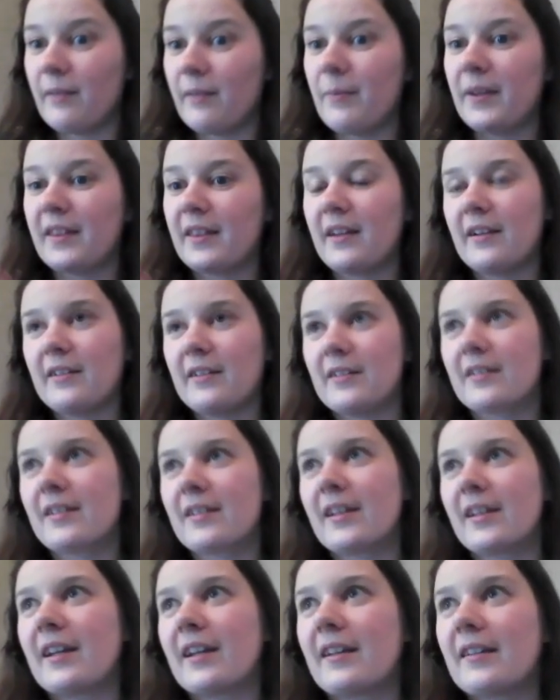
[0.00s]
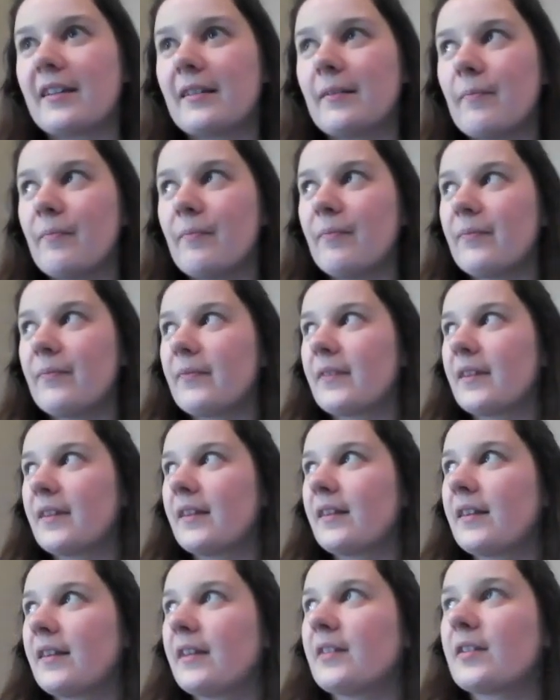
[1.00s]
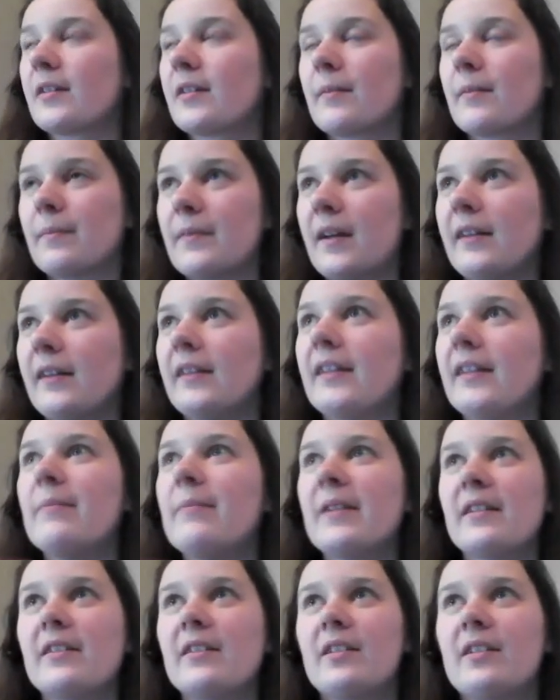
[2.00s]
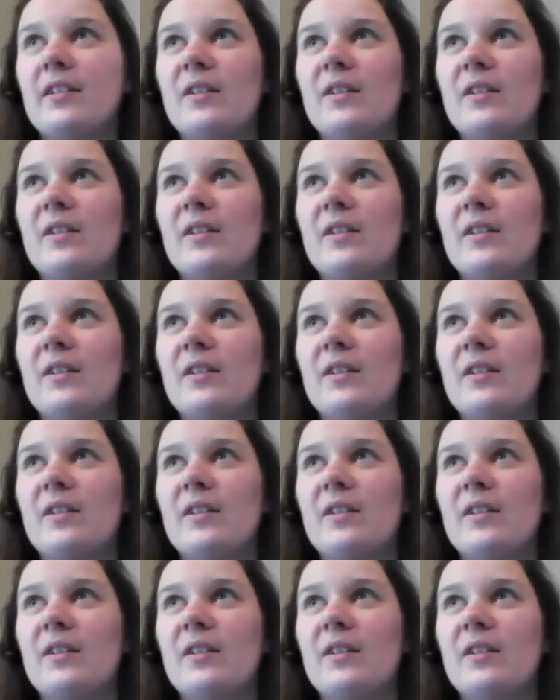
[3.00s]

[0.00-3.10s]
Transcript: but there's a limit